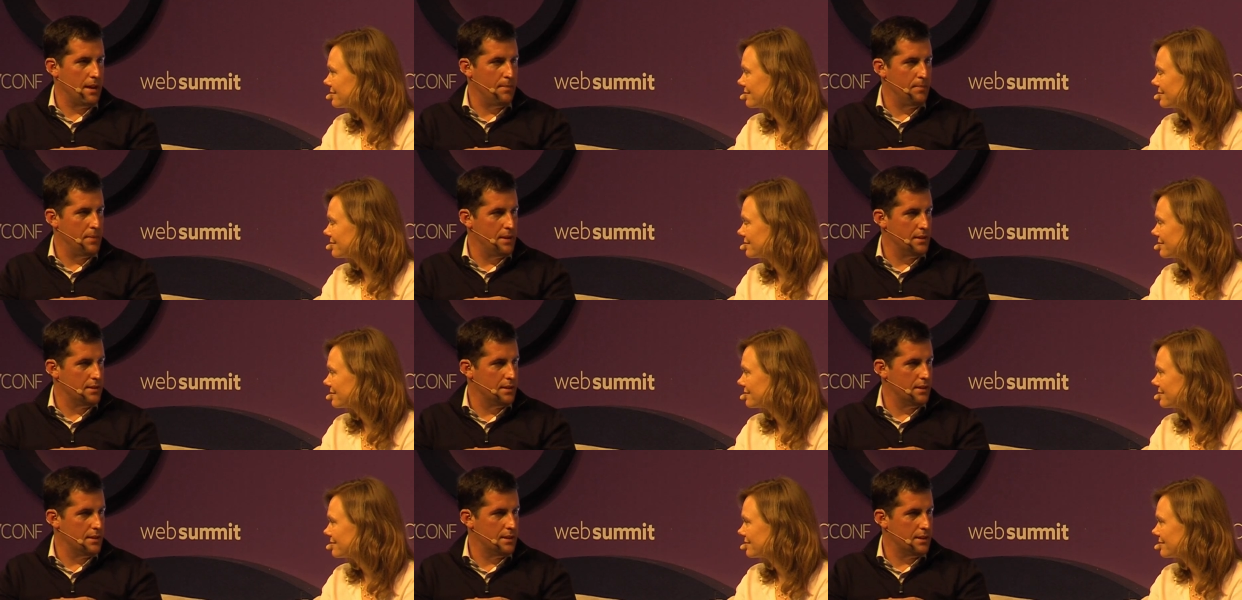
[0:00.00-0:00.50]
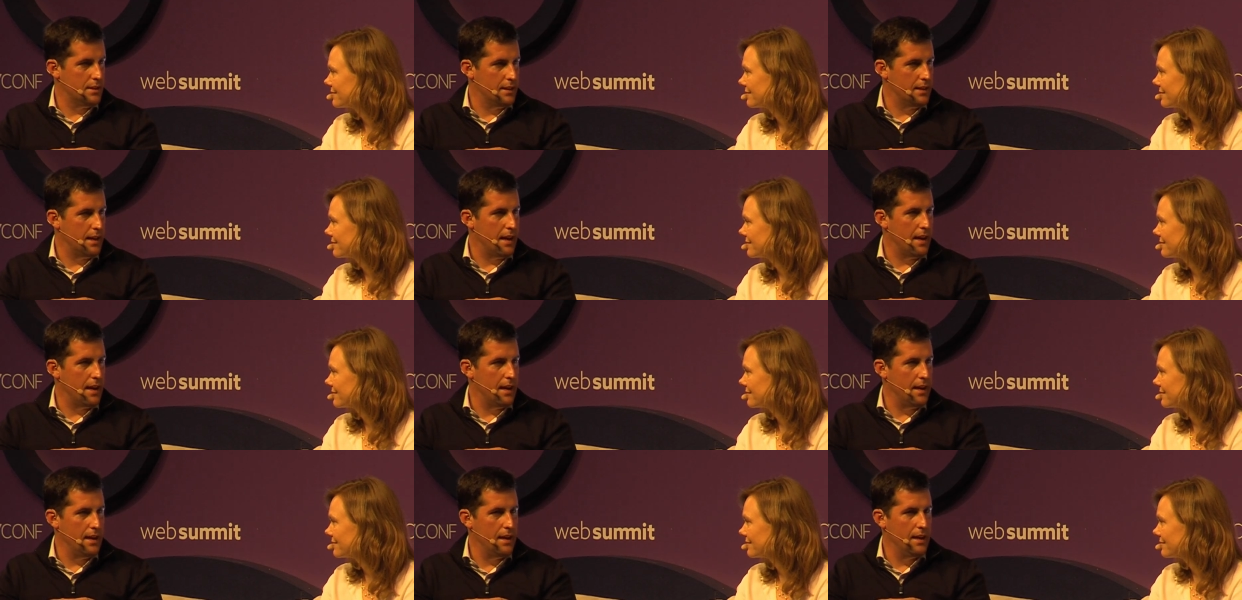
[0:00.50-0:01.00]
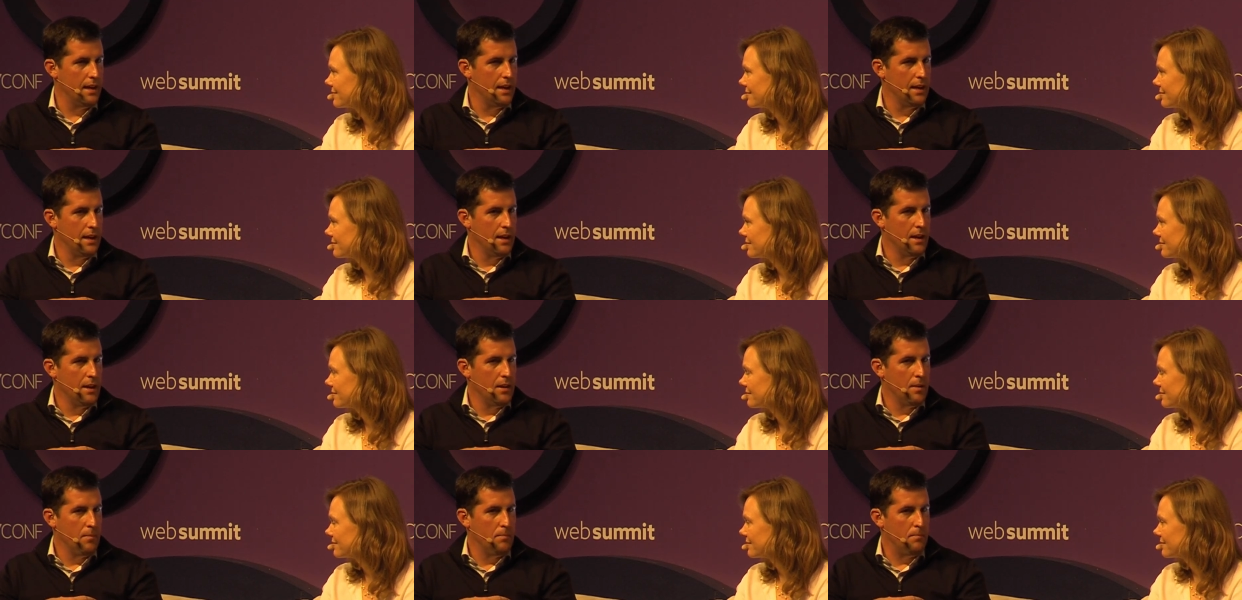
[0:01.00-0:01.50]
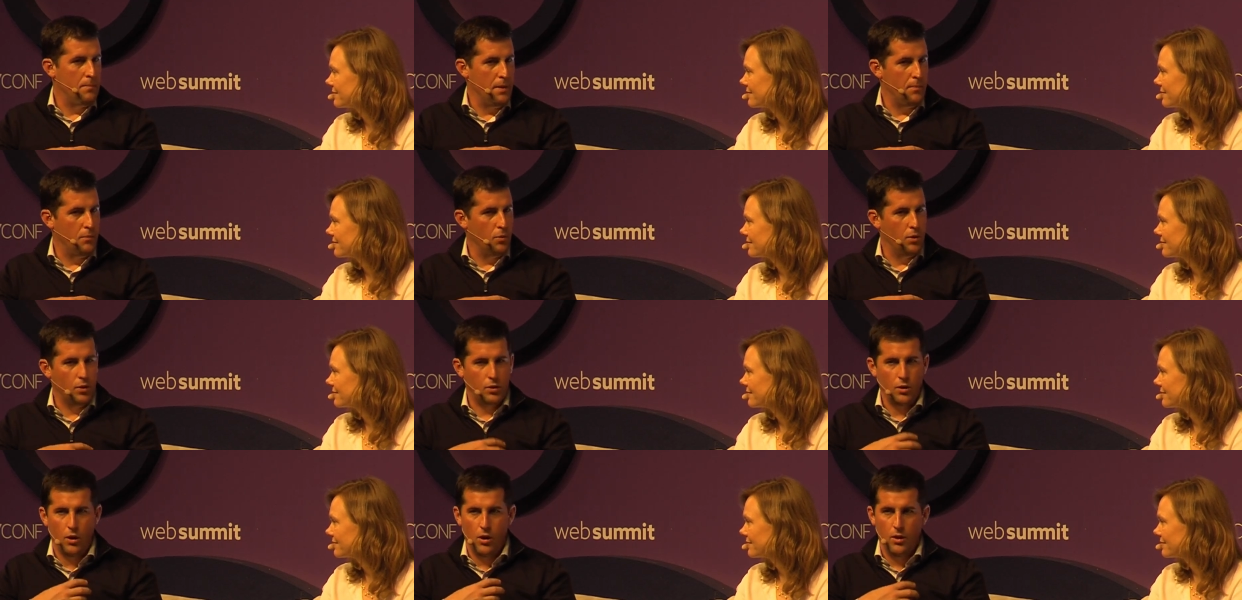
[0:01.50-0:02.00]
Speaker 1: that business today, people
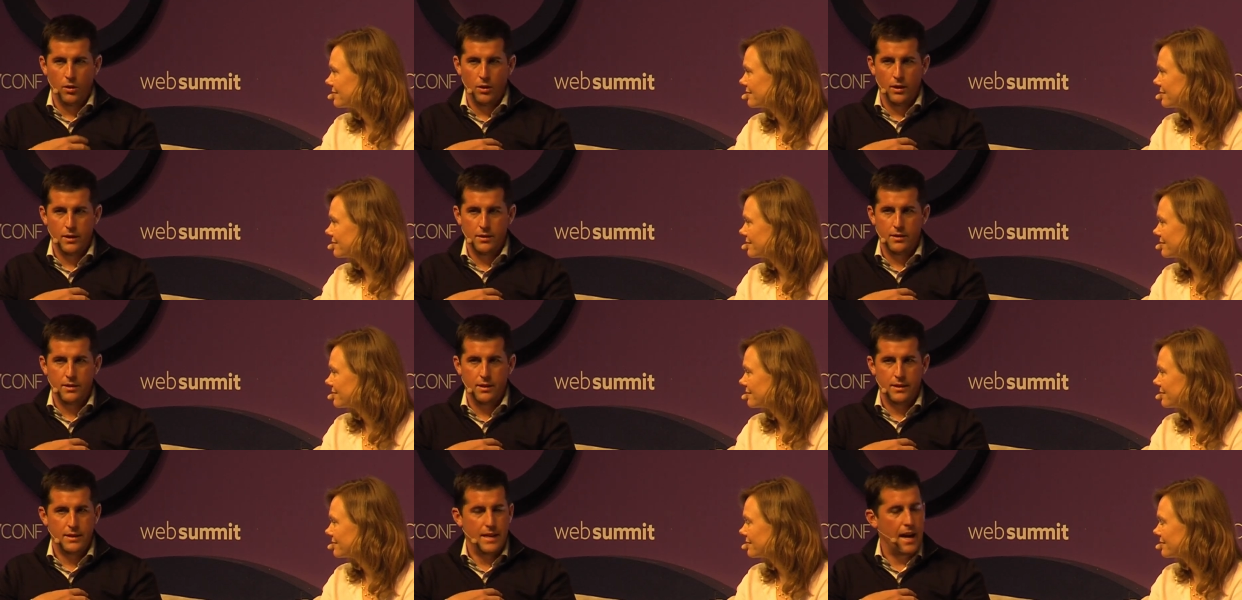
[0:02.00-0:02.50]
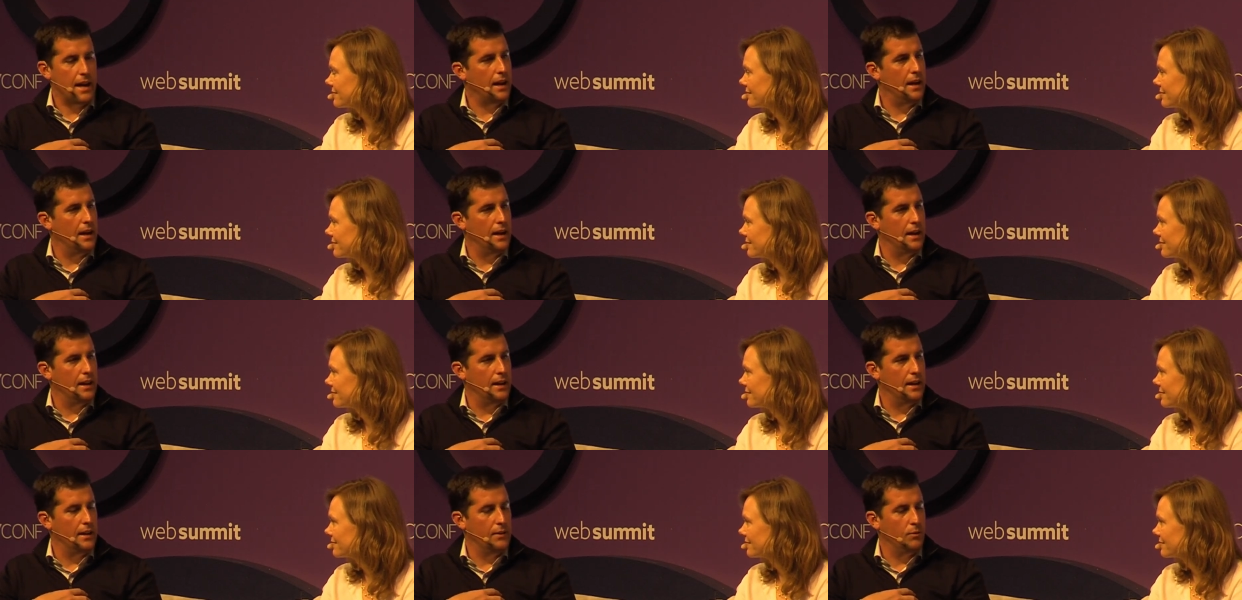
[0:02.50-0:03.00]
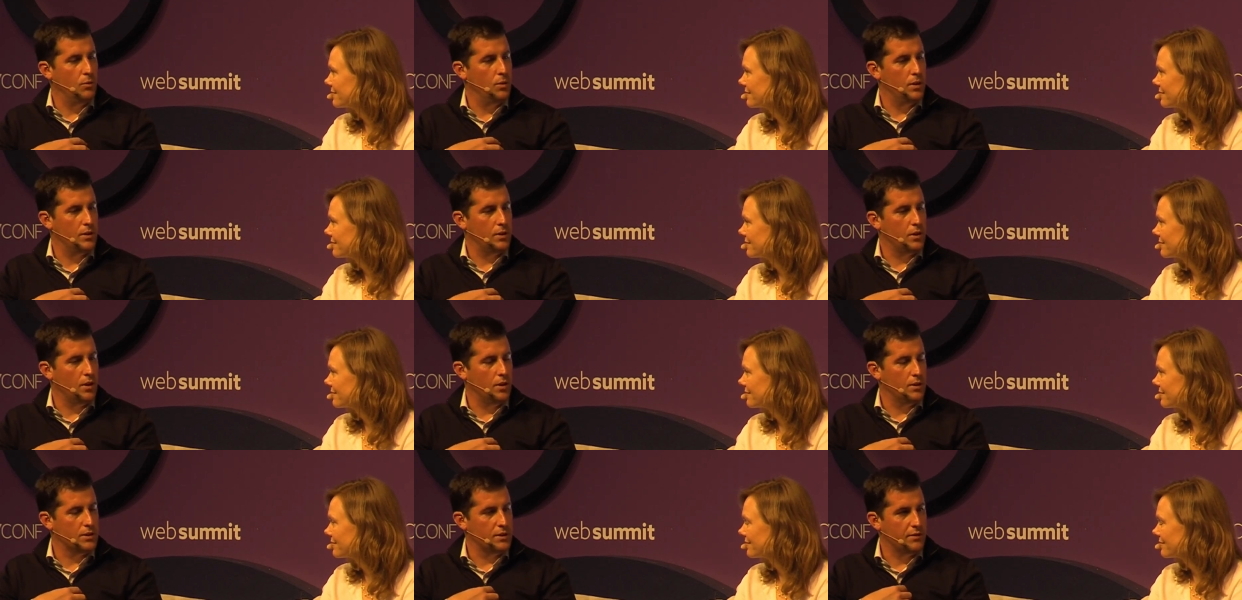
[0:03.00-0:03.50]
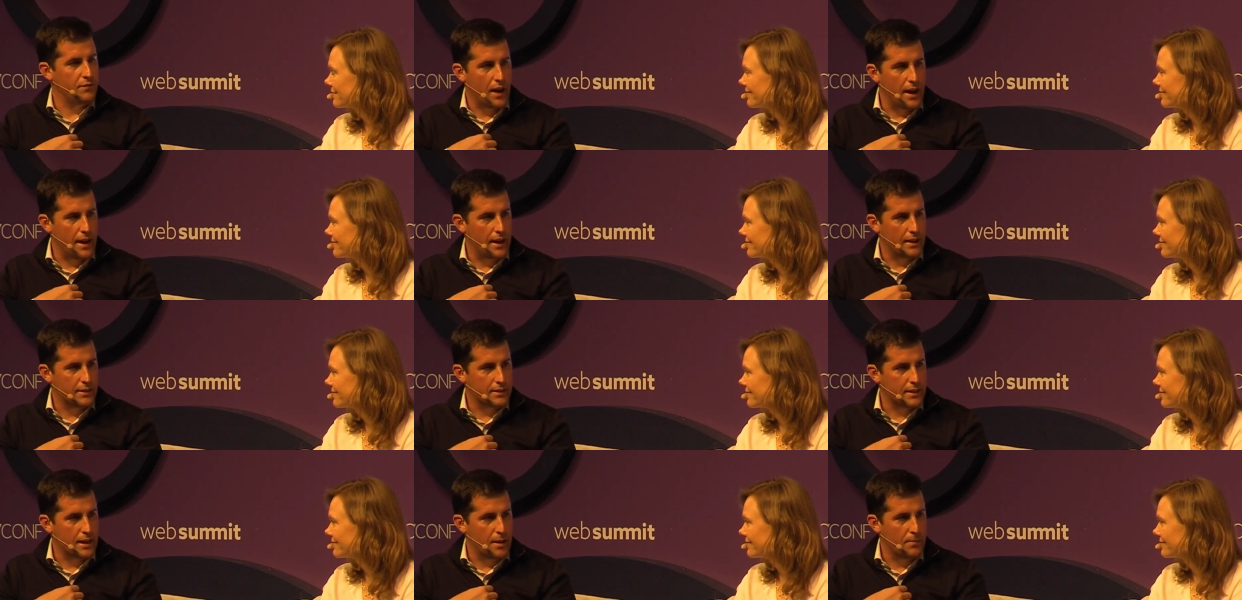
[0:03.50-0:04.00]
would call us a tech, uh, would call us a
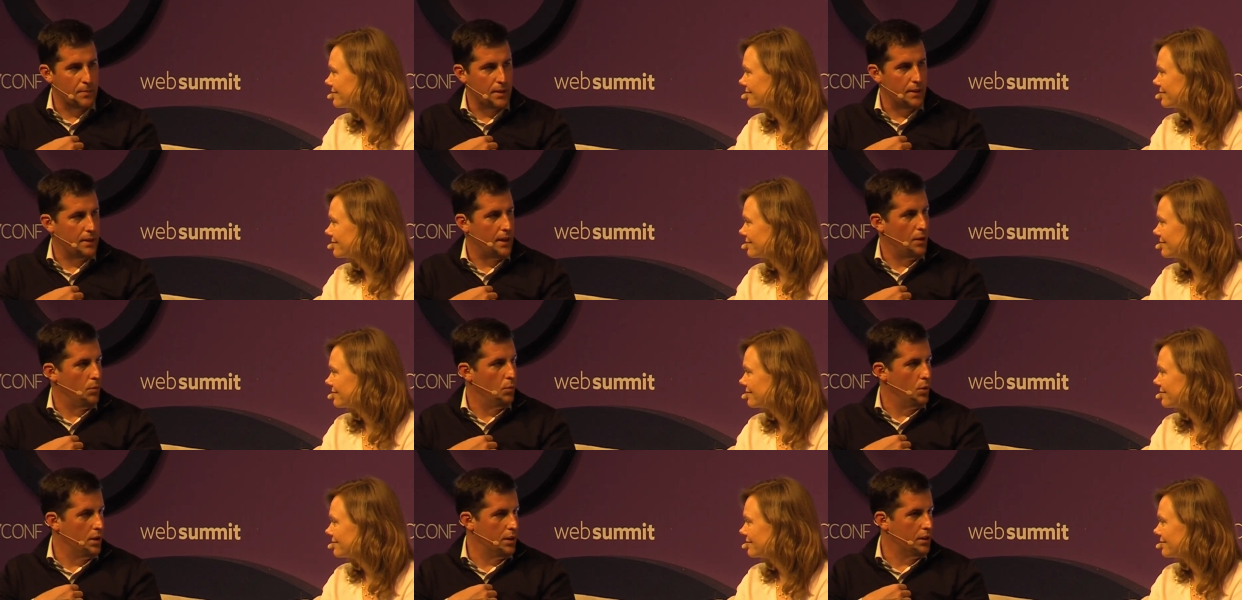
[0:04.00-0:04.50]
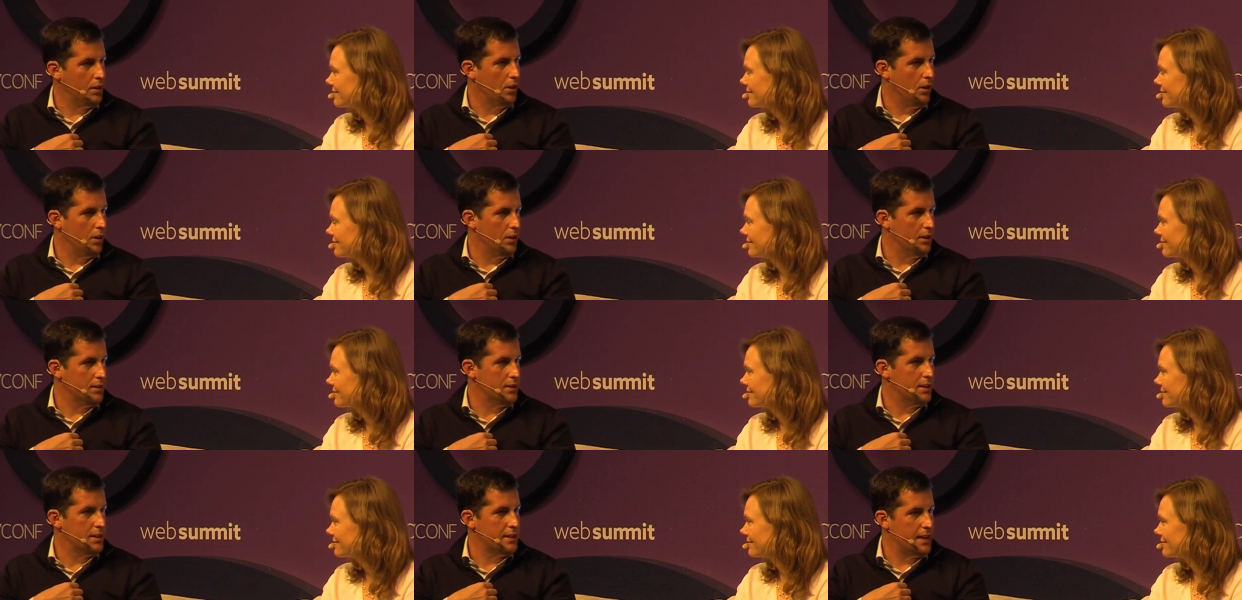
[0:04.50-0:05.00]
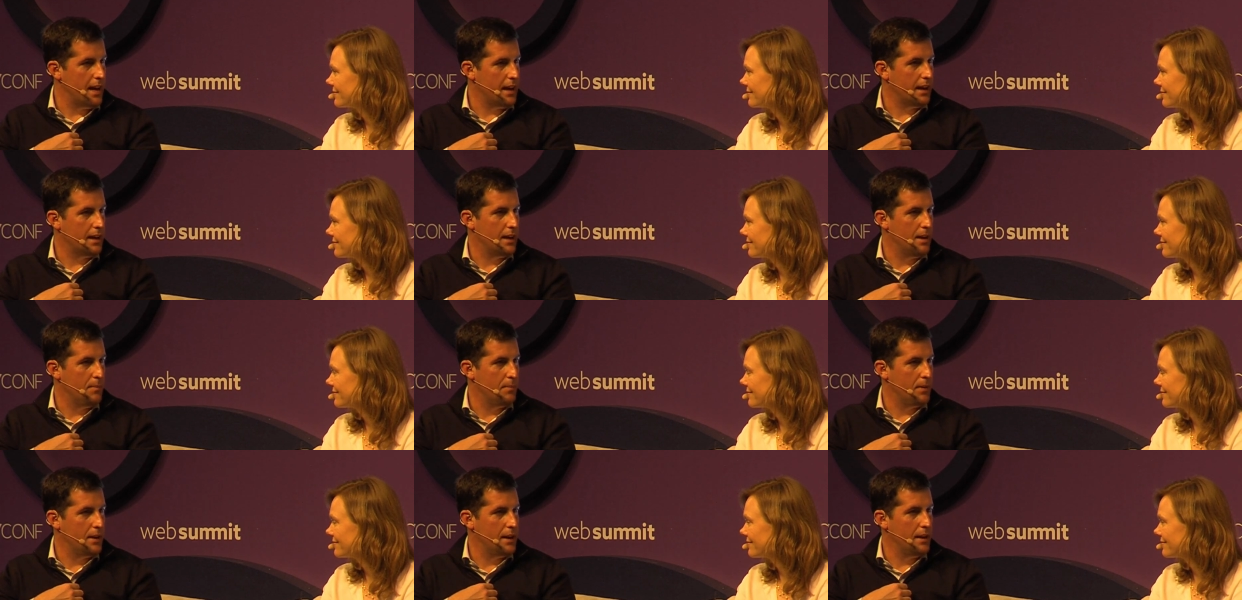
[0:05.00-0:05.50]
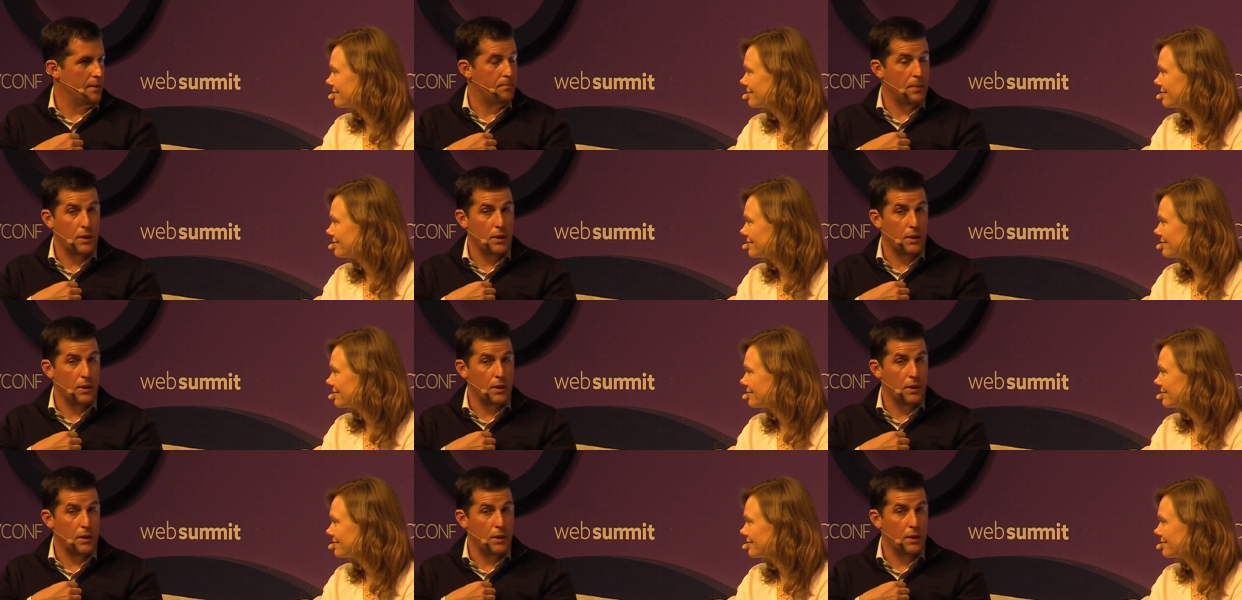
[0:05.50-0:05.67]
finance company. They wouldn't call us a tech company.